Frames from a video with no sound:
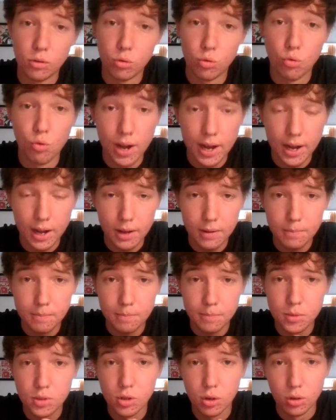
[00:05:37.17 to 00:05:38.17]
reading,
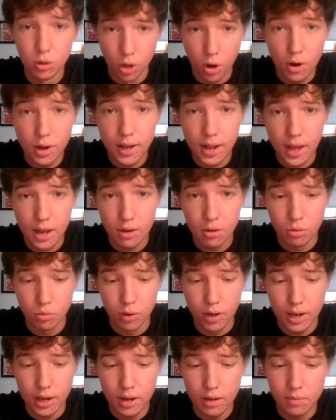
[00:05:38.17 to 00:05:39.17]
so learning how to
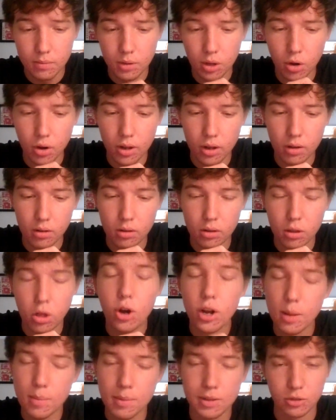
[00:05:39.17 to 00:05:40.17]
read, learning
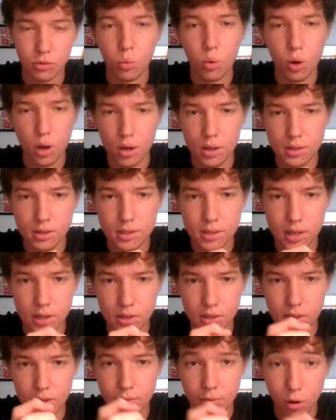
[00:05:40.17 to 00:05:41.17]
a bunch of words,
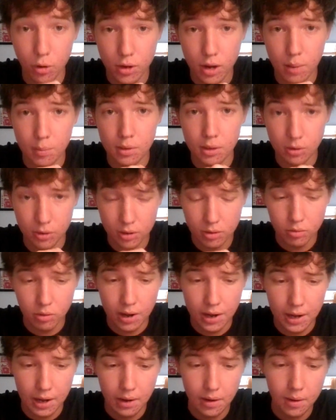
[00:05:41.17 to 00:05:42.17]
essentially vocabulary,
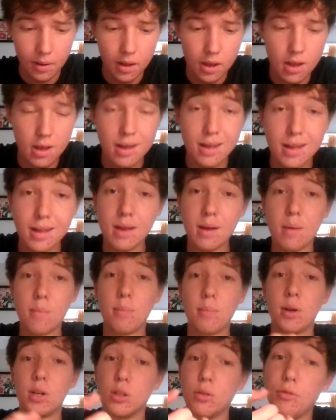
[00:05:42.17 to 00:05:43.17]
reading.
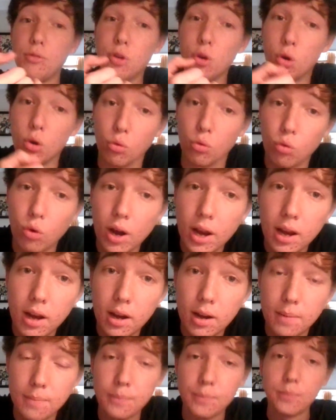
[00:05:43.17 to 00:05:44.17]
Because if you can
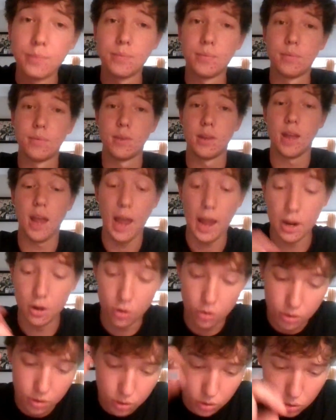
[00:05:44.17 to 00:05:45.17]
read
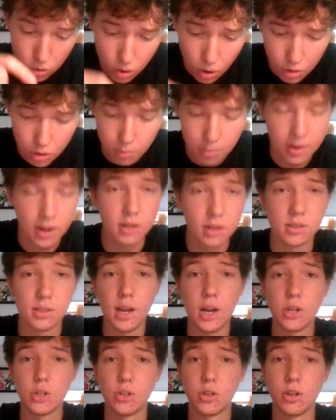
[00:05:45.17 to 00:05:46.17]
and you know the
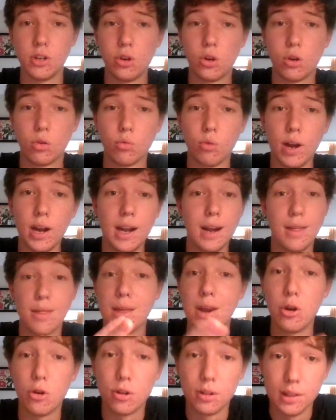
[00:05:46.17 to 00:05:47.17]
pronunciation and you can read,
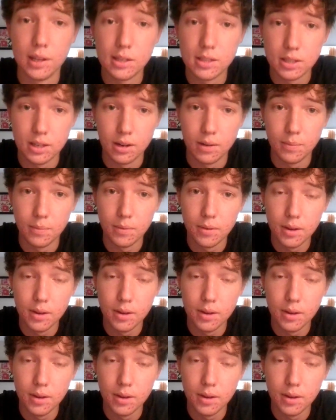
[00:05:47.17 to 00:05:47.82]
then you can listen.